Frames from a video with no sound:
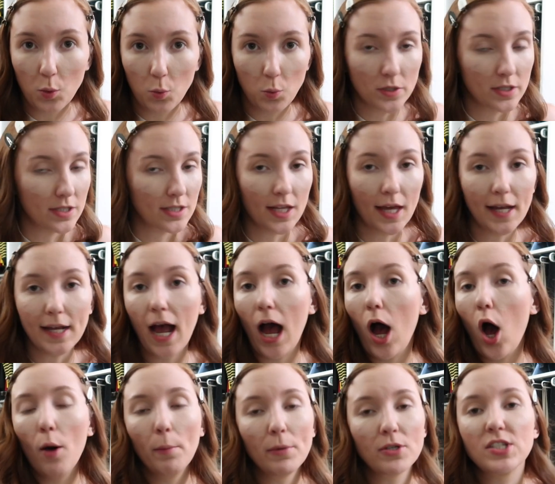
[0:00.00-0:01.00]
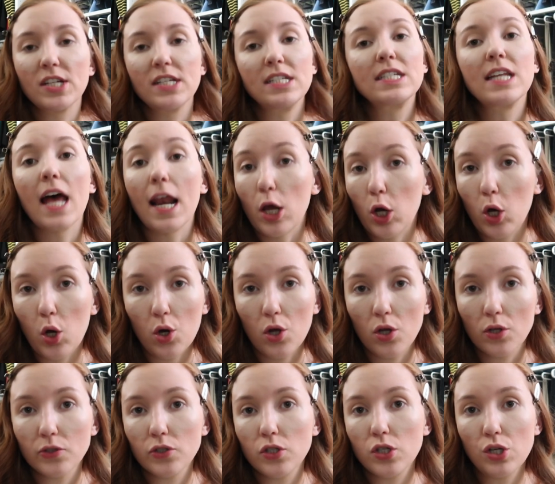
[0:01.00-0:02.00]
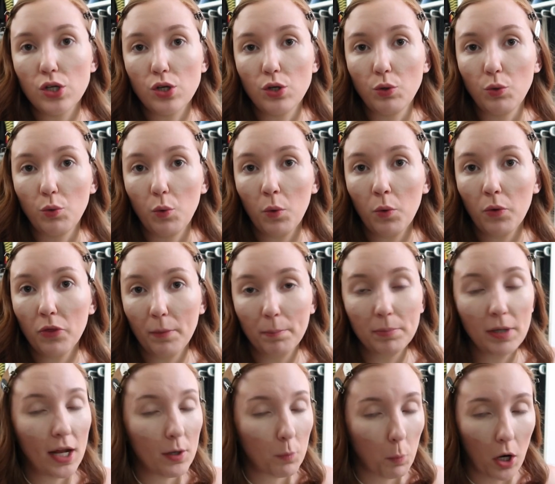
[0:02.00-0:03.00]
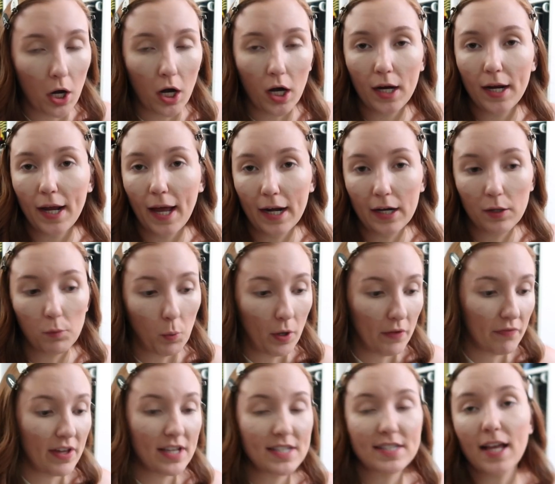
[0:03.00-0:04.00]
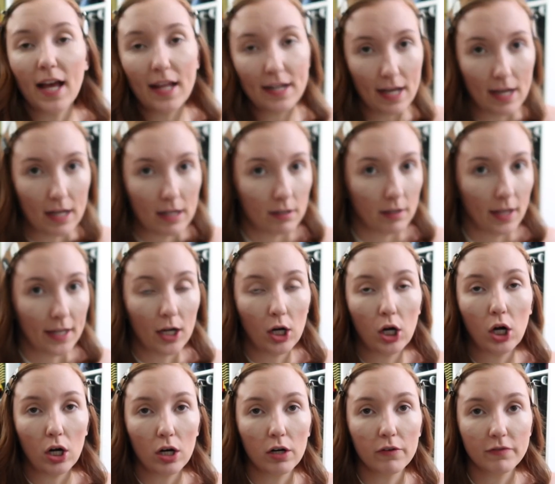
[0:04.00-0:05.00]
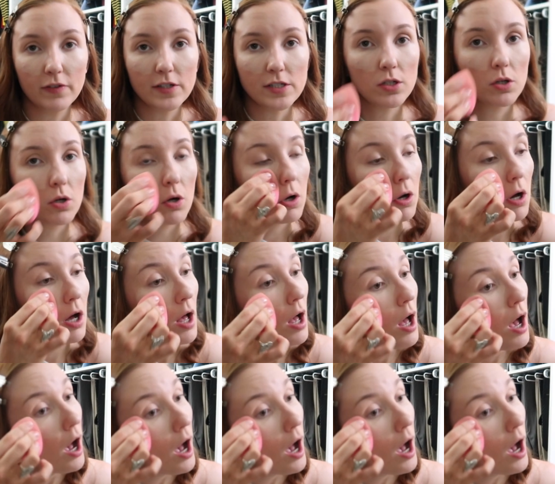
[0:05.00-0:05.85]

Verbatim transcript: was like almost identical to the blood work and what they said at like her physical.